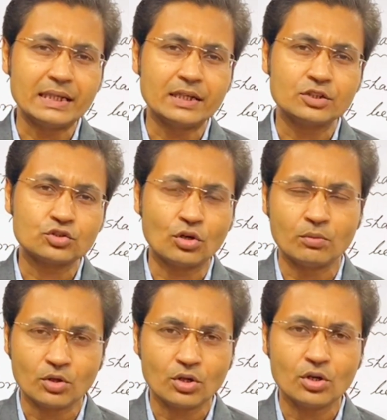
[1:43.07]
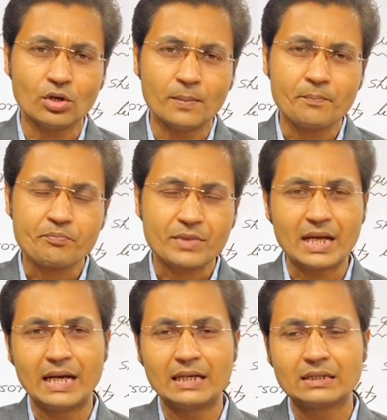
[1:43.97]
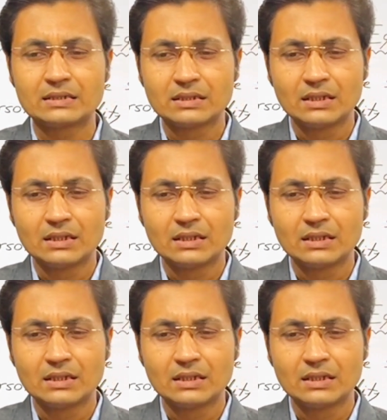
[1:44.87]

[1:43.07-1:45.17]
English common law and